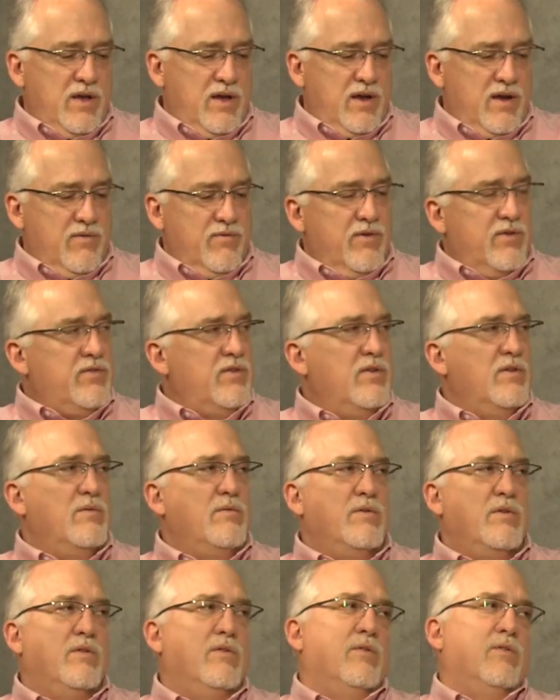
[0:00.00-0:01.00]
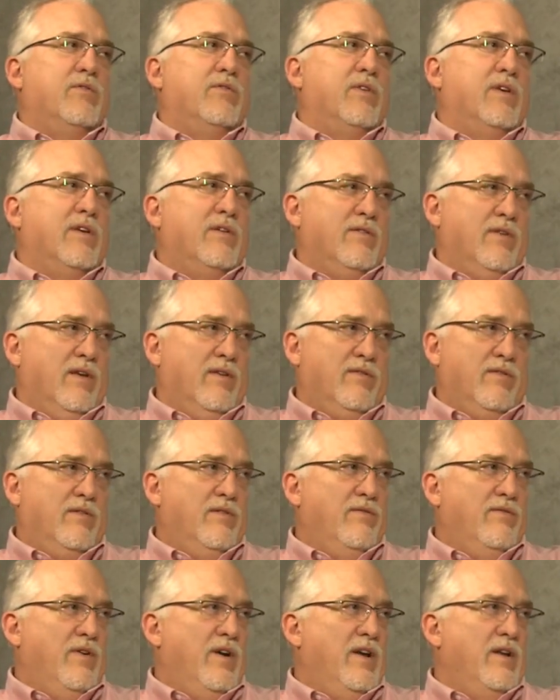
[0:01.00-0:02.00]
Every single one of those things has a
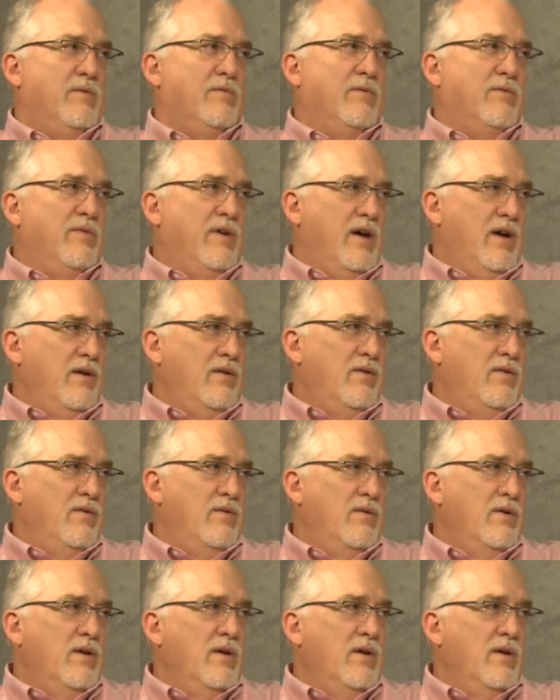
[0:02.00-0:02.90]
definable value.